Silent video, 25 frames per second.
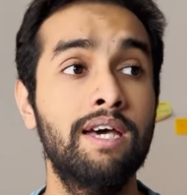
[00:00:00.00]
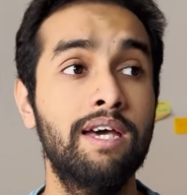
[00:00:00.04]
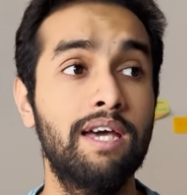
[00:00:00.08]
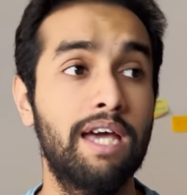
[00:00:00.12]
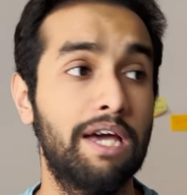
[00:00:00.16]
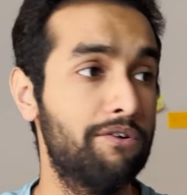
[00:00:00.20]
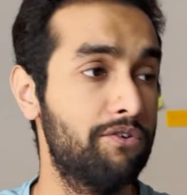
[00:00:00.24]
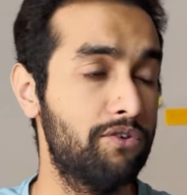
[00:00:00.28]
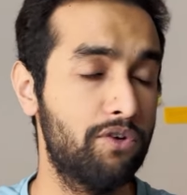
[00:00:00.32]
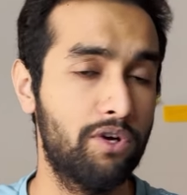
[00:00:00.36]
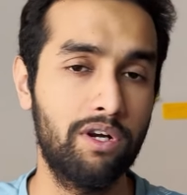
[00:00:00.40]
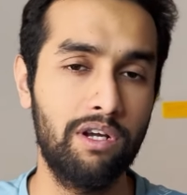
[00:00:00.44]

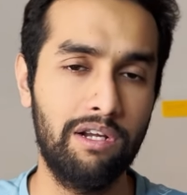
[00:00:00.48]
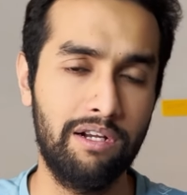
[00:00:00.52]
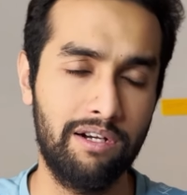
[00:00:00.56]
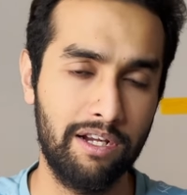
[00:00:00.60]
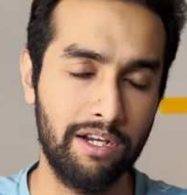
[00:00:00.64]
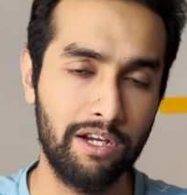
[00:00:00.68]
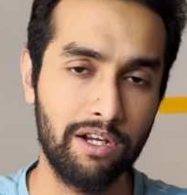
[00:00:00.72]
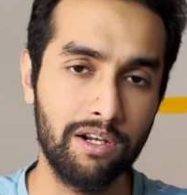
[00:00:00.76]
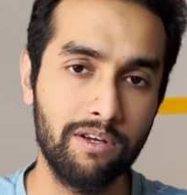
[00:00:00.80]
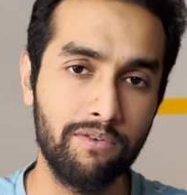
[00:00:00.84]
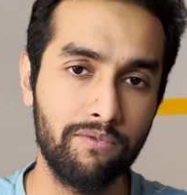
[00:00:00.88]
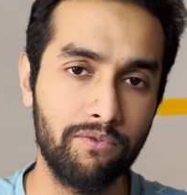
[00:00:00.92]
If you're a
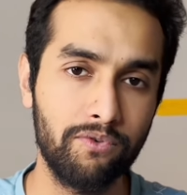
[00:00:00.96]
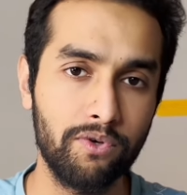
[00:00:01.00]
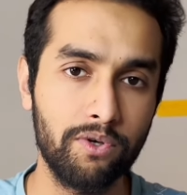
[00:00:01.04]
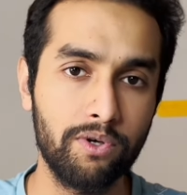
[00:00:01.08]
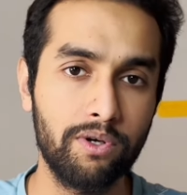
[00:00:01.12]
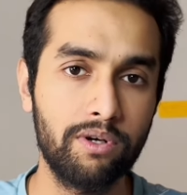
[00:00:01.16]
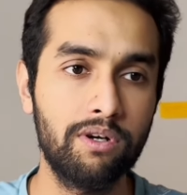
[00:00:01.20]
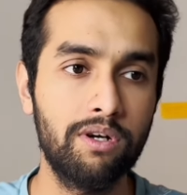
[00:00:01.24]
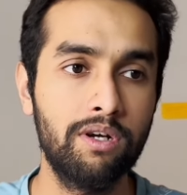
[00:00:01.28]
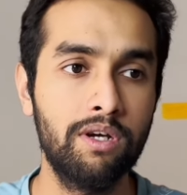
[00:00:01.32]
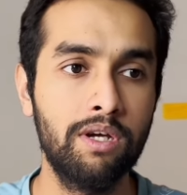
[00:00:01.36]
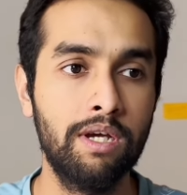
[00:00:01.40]
regular
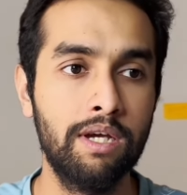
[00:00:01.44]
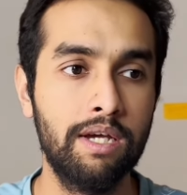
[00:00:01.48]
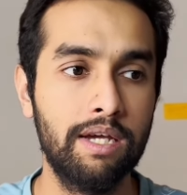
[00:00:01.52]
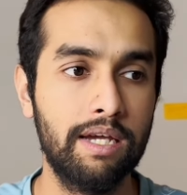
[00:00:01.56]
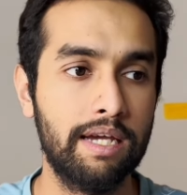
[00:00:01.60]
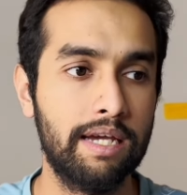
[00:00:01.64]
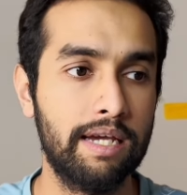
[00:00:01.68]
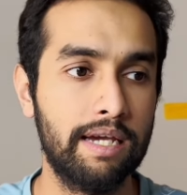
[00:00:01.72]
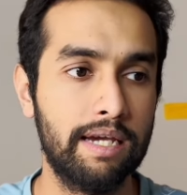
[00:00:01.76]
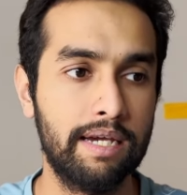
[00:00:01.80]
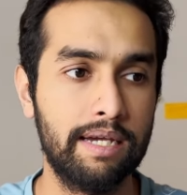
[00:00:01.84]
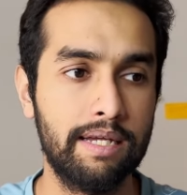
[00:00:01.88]
viewer,
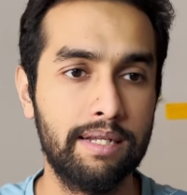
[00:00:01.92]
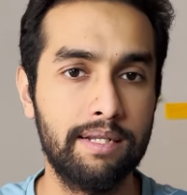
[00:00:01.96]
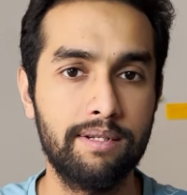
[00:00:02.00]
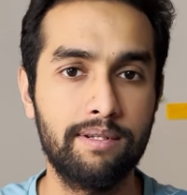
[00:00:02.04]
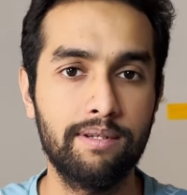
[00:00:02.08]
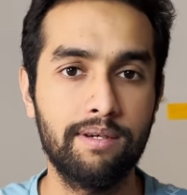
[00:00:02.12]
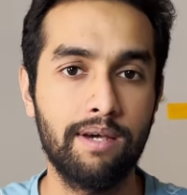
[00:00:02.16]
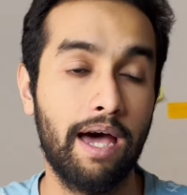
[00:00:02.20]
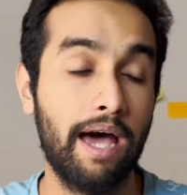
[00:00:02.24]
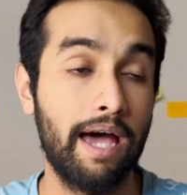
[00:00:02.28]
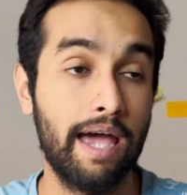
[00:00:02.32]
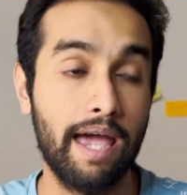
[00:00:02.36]
and
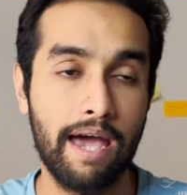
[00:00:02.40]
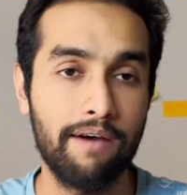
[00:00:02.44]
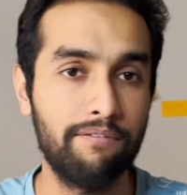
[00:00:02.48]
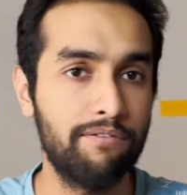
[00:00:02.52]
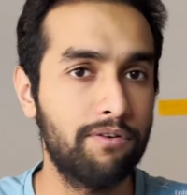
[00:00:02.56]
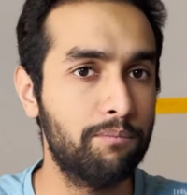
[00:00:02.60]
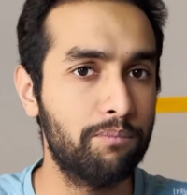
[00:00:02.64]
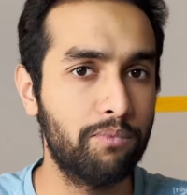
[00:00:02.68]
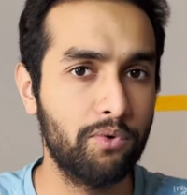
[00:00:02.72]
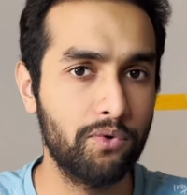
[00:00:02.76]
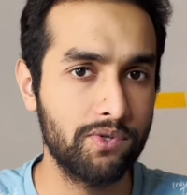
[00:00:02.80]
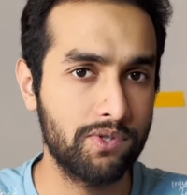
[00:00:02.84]
I
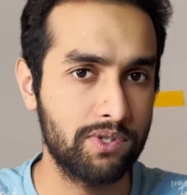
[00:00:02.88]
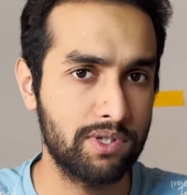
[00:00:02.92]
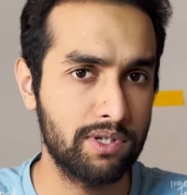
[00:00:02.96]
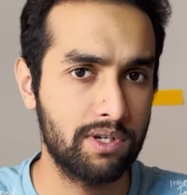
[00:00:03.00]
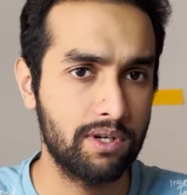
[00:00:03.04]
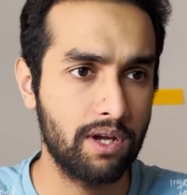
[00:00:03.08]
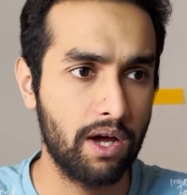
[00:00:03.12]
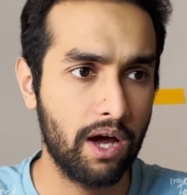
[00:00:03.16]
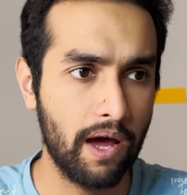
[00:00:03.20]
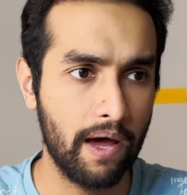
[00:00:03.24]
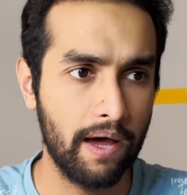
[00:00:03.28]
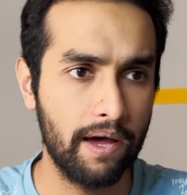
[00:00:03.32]
haven't
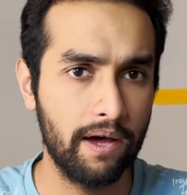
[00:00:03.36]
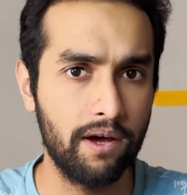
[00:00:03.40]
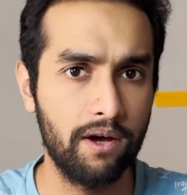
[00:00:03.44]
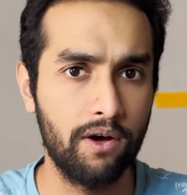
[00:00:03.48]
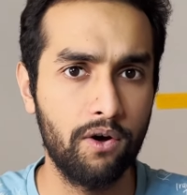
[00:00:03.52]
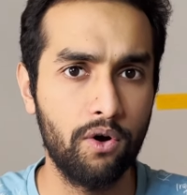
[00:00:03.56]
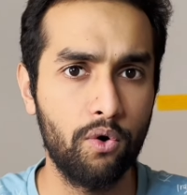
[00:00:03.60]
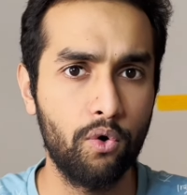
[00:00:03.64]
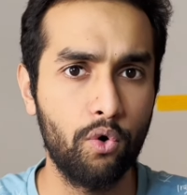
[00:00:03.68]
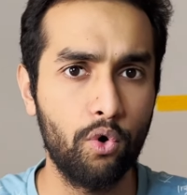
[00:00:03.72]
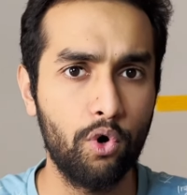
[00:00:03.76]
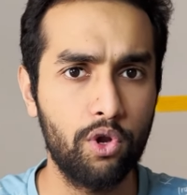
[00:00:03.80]
posted a
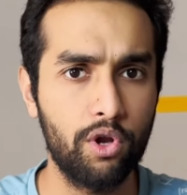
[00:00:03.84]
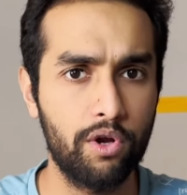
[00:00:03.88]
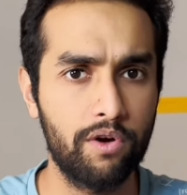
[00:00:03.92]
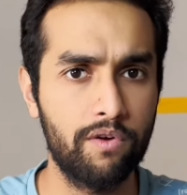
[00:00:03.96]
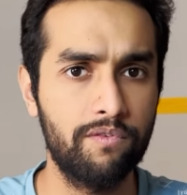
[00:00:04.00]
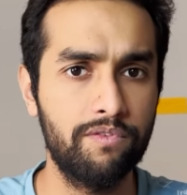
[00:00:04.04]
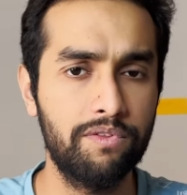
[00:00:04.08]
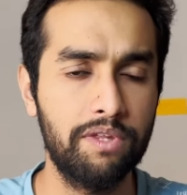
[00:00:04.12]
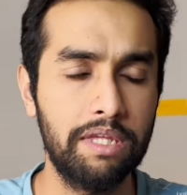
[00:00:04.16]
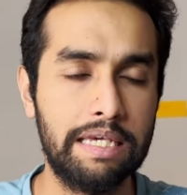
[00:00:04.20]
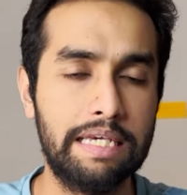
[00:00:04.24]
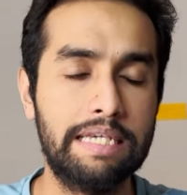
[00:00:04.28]
whole lot
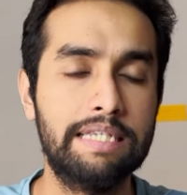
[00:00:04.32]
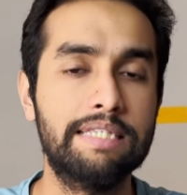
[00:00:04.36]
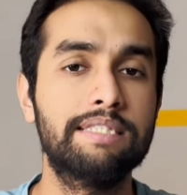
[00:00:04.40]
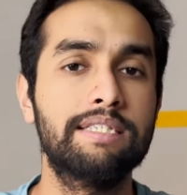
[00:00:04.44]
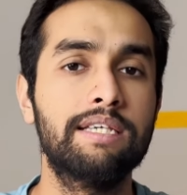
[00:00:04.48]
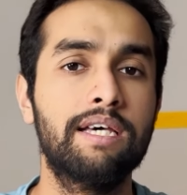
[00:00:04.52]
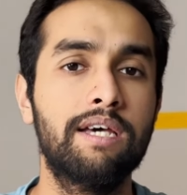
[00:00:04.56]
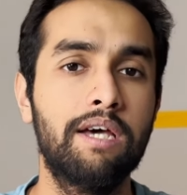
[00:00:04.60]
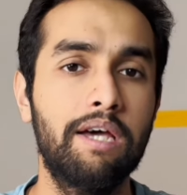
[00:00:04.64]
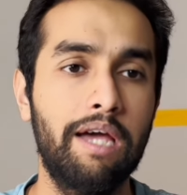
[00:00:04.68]
of things